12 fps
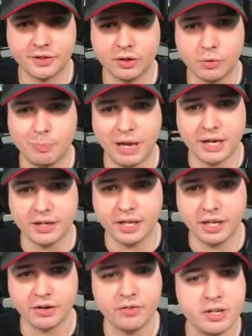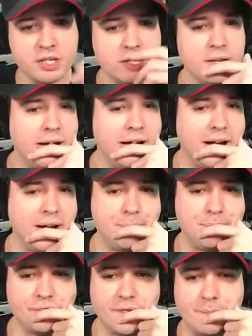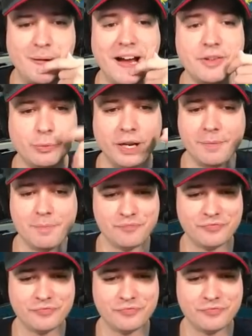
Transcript: go back here. By the way,